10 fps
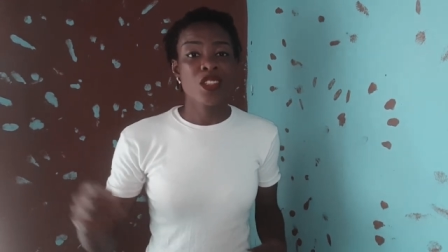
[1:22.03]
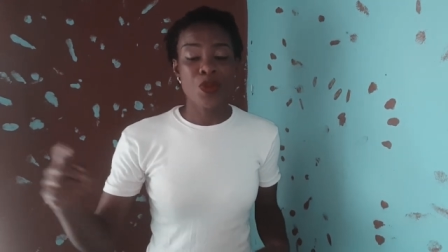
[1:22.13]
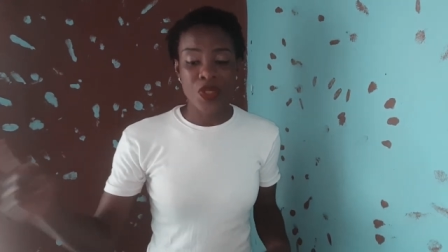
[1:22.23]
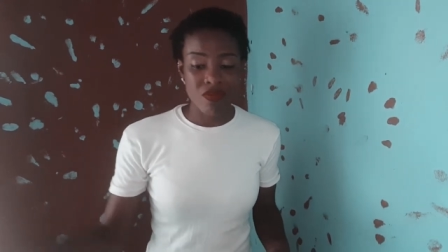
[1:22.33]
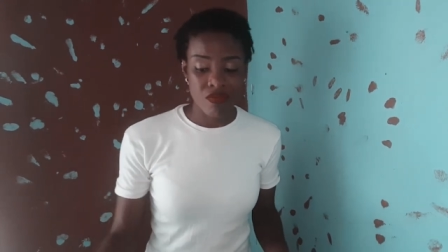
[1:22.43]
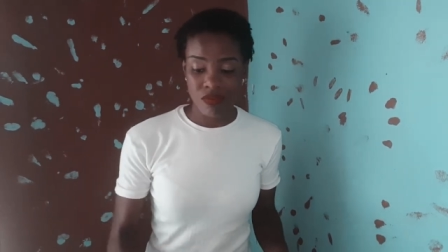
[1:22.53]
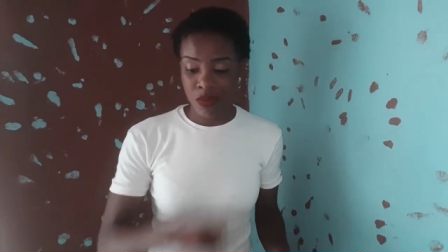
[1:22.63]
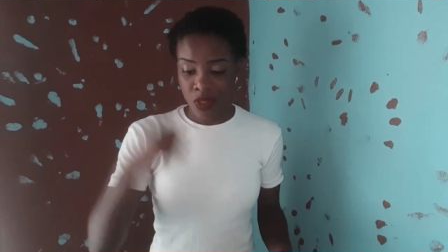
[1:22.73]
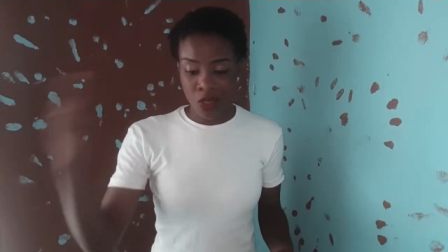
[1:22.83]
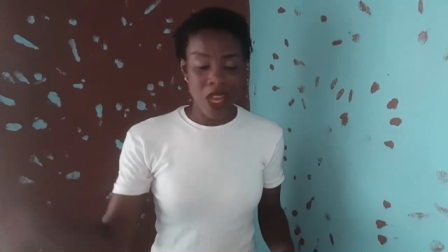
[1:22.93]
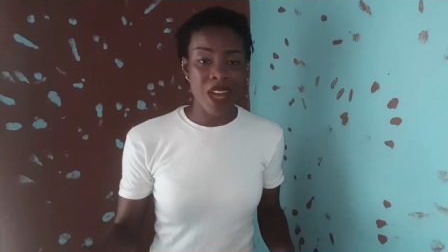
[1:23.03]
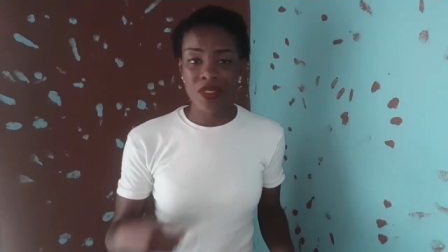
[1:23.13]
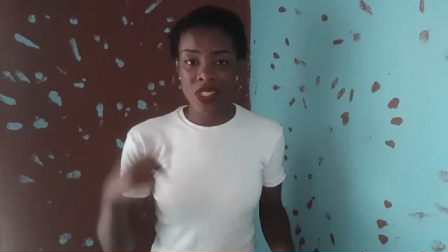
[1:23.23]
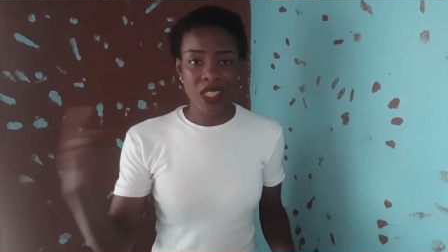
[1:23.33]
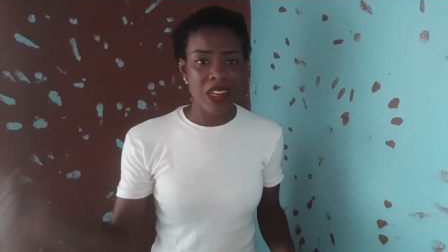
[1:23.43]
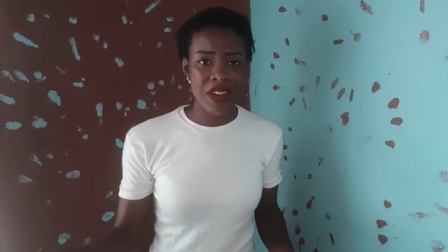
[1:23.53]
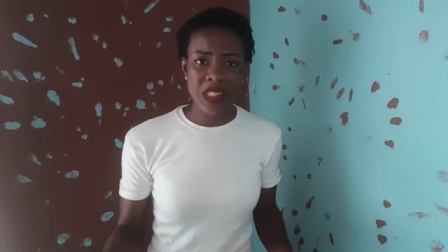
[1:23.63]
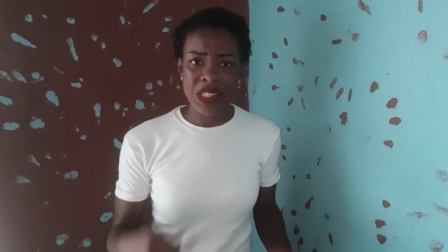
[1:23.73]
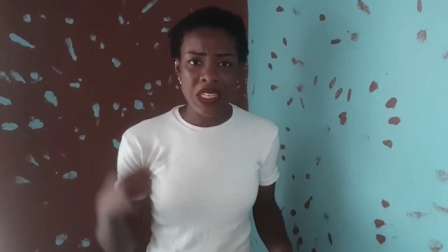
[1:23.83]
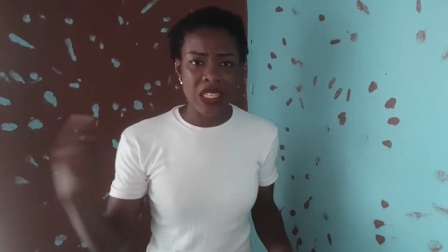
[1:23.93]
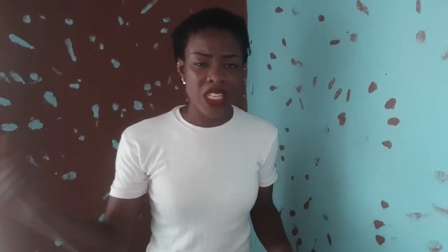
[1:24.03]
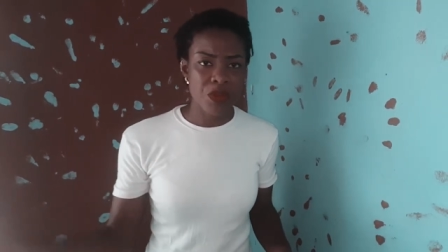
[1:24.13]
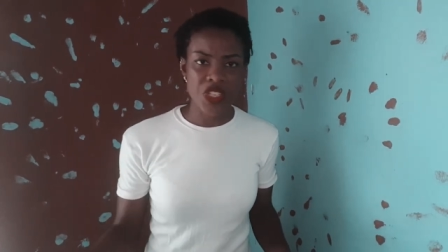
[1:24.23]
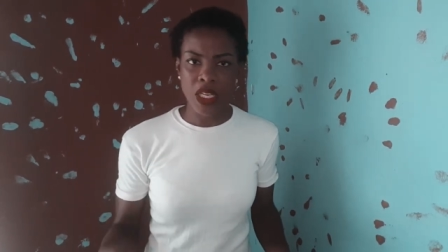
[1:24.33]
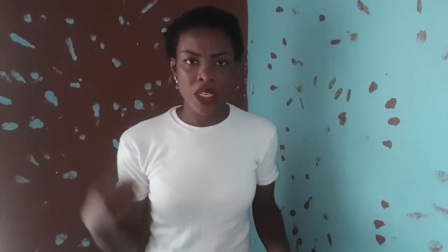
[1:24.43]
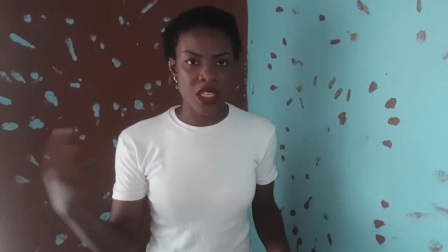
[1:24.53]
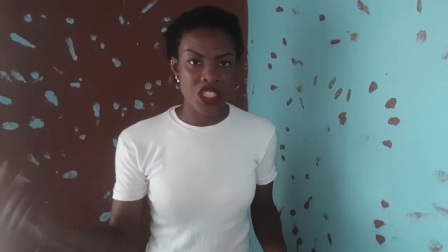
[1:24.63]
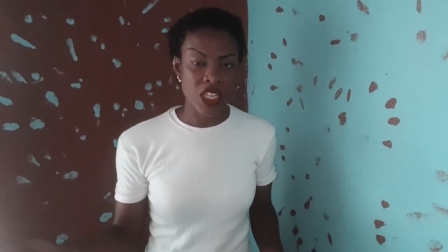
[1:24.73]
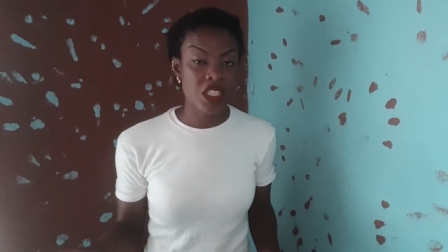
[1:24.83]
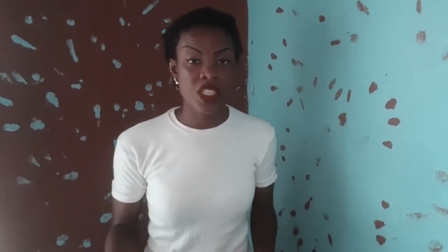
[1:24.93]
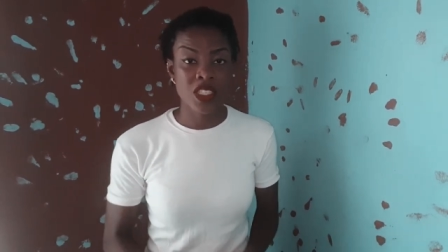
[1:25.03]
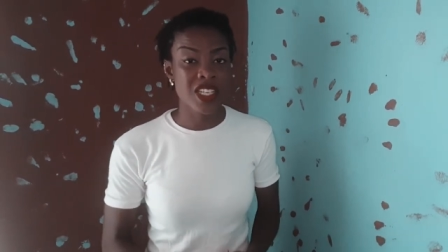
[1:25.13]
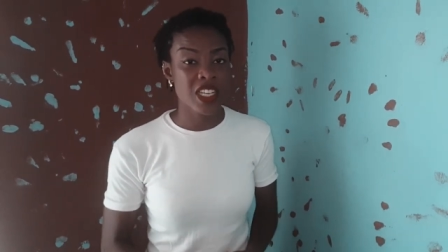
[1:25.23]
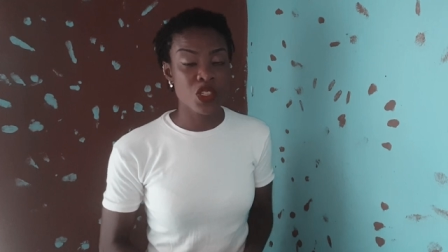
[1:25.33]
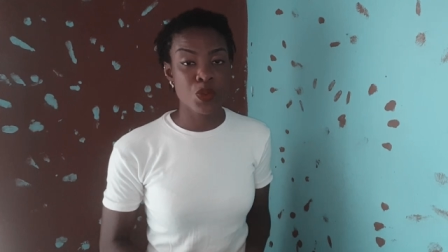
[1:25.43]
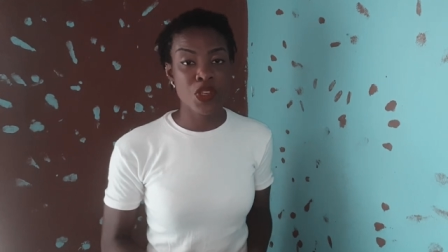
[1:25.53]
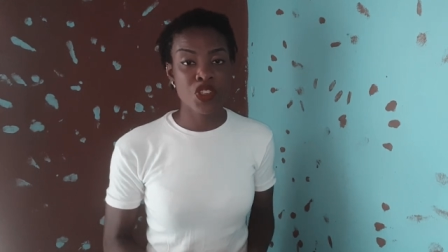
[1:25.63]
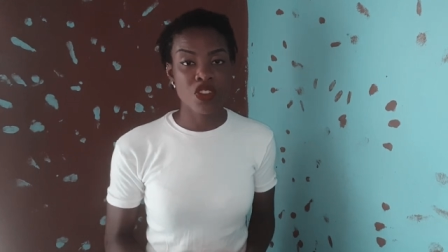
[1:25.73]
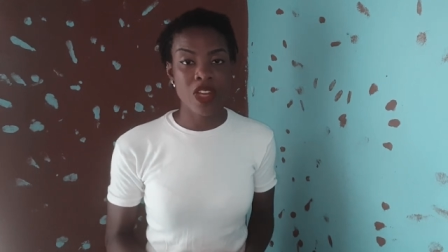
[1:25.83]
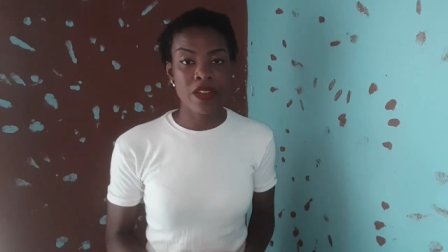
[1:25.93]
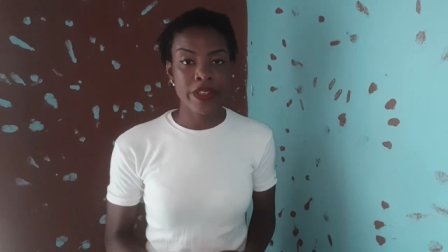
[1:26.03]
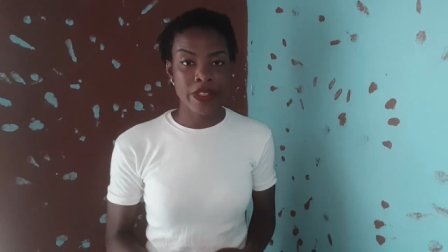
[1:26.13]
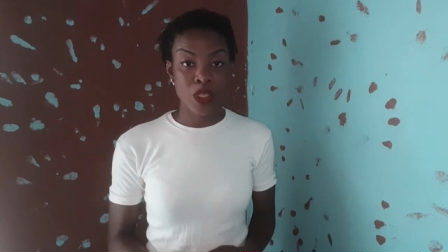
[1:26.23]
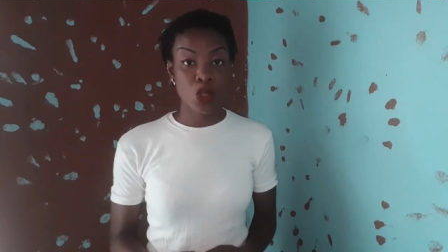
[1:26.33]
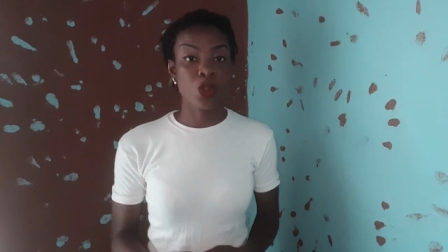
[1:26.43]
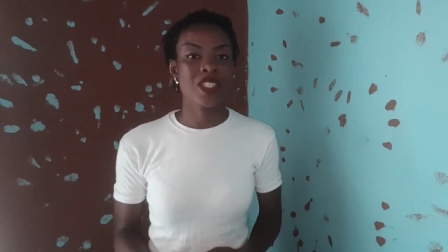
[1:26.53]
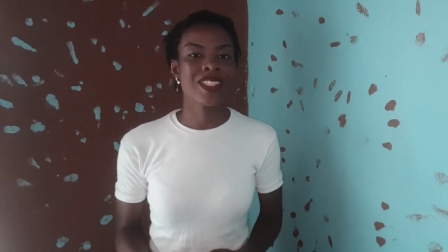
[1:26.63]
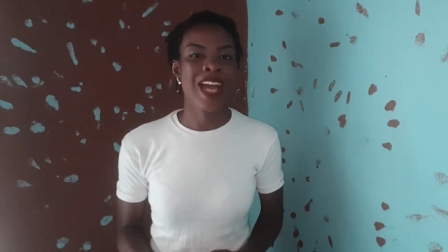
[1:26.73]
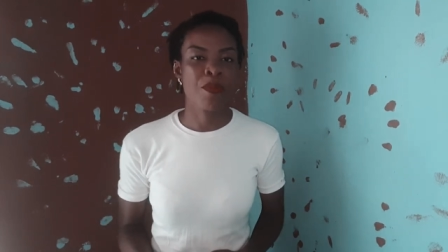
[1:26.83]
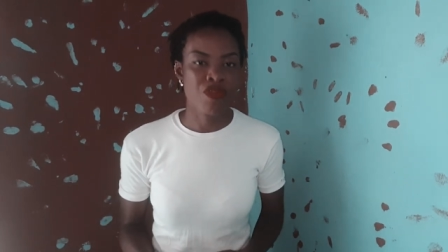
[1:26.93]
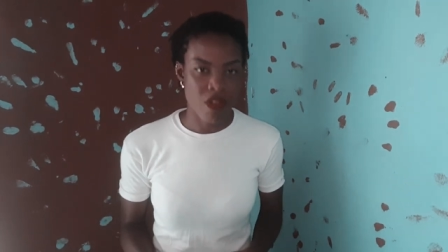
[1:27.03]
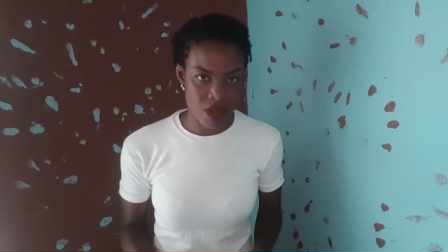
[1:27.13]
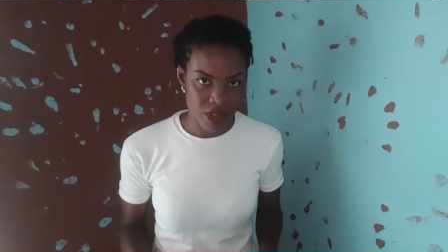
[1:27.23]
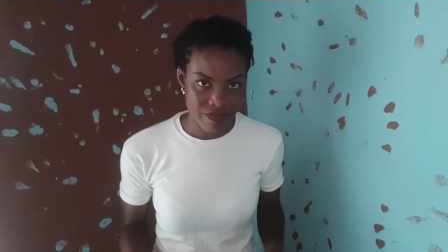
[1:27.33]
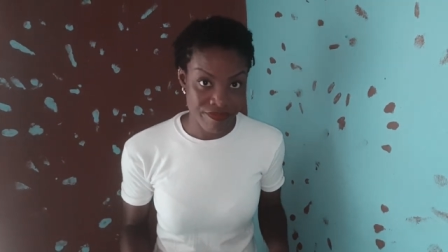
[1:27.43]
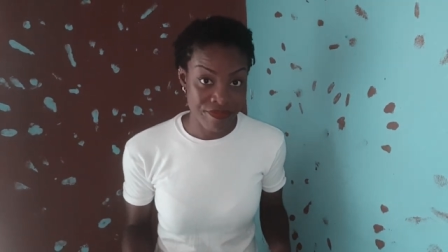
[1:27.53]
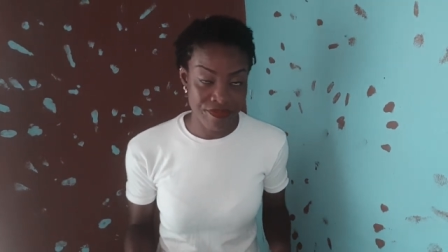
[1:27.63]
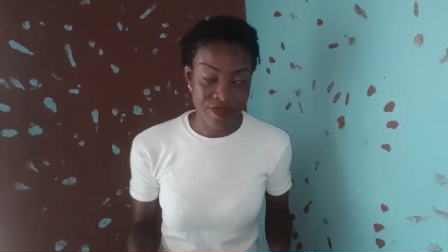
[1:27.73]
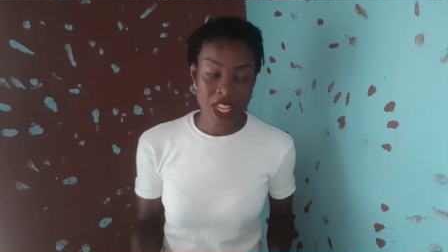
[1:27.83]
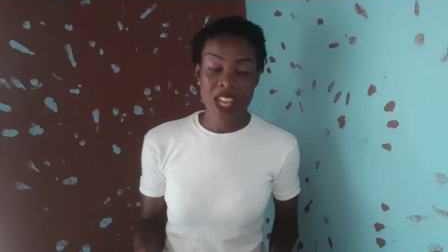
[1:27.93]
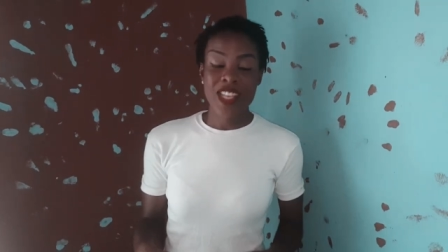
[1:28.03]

to be, you have this clearance thing, they keep checking and checking and checking to make sure you're actually schooled in the abroad. Mm-hmm.